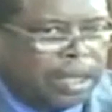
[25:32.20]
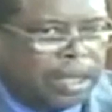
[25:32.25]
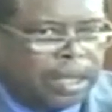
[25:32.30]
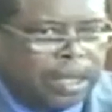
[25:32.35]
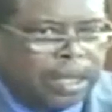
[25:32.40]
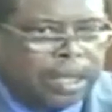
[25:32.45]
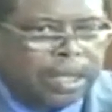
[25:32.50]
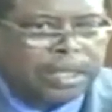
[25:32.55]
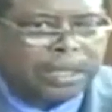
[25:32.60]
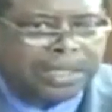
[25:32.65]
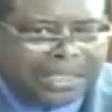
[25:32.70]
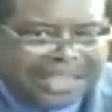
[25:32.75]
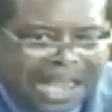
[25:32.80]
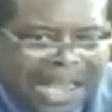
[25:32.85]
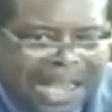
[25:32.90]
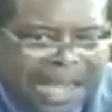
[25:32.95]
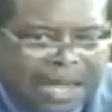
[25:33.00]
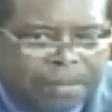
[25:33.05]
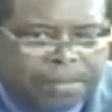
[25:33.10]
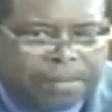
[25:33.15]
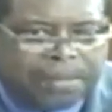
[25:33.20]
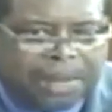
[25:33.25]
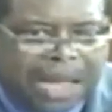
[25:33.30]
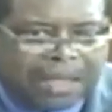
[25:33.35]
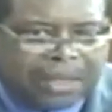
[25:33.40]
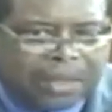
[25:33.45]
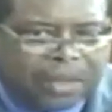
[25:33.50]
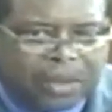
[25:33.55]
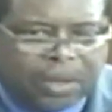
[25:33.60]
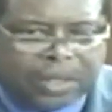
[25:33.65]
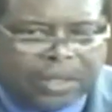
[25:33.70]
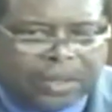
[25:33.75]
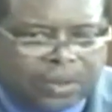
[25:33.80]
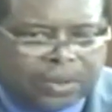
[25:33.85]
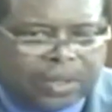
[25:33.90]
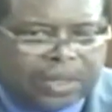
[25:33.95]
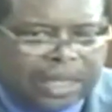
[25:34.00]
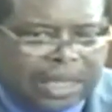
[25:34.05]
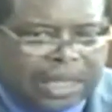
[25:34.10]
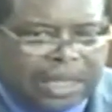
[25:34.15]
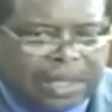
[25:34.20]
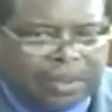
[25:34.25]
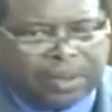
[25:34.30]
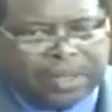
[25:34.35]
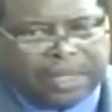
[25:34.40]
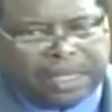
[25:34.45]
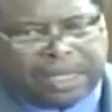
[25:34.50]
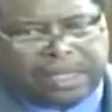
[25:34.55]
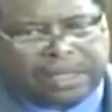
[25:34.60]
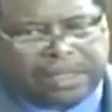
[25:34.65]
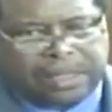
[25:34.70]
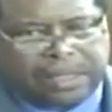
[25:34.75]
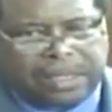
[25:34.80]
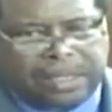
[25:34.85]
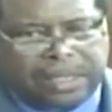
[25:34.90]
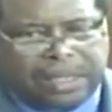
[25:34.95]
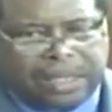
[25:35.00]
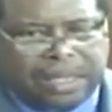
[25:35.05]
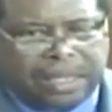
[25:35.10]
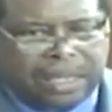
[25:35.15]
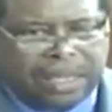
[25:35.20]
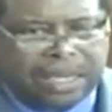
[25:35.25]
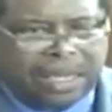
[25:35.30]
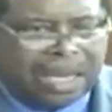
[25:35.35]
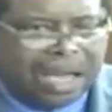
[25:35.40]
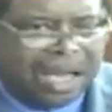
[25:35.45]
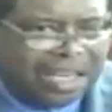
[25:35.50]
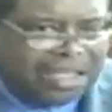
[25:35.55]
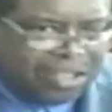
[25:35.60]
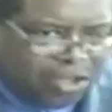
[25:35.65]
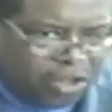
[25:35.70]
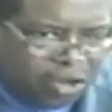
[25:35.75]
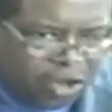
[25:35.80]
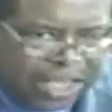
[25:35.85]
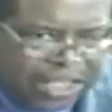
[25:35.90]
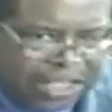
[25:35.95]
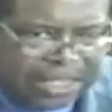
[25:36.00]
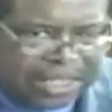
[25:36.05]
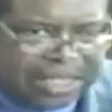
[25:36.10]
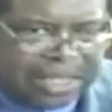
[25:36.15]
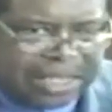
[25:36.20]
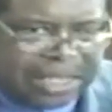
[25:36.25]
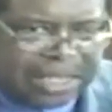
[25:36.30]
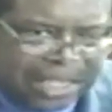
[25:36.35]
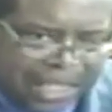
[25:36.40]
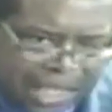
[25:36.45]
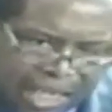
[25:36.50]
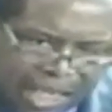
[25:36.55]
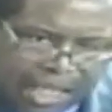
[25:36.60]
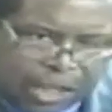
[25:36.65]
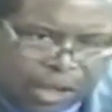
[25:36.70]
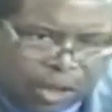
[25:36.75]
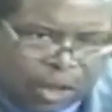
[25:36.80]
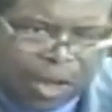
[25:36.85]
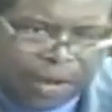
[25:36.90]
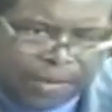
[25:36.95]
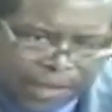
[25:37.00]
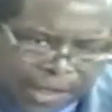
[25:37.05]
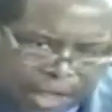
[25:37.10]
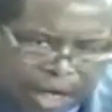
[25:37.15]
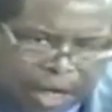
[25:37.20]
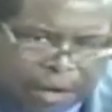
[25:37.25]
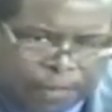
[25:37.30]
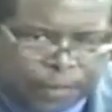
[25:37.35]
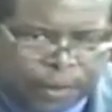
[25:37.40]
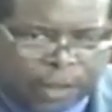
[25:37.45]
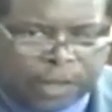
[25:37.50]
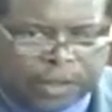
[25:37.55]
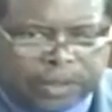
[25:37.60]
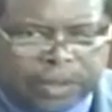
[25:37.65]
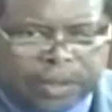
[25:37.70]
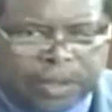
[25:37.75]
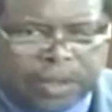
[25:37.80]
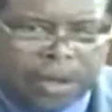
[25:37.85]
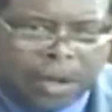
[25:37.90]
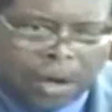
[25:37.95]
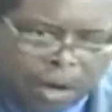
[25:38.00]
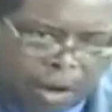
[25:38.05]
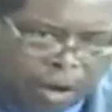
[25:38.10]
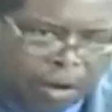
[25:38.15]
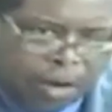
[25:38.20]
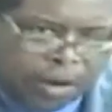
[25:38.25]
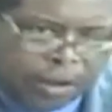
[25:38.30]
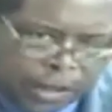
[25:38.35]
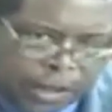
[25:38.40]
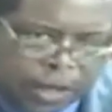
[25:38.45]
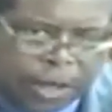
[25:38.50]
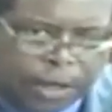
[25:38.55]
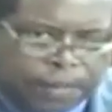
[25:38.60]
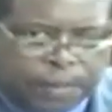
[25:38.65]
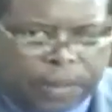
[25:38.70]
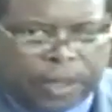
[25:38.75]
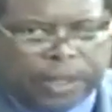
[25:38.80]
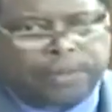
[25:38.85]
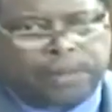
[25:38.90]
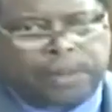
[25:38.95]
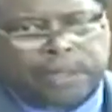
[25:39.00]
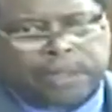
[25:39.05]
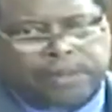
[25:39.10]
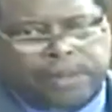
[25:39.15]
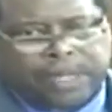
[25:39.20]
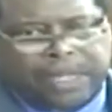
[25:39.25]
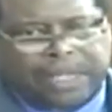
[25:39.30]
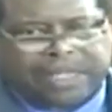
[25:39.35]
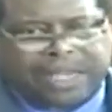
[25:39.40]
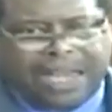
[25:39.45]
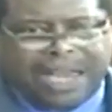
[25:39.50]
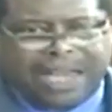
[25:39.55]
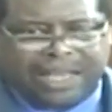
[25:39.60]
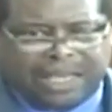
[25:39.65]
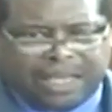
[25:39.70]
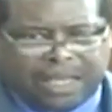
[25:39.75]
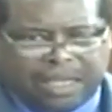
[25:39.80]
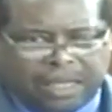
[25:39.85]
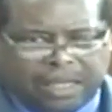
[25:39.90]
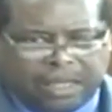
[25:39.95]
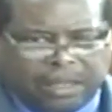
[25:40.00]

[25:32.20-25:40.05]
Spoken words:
It's time that those who are dealing with this address the issue of surplus. All surplus must be decided.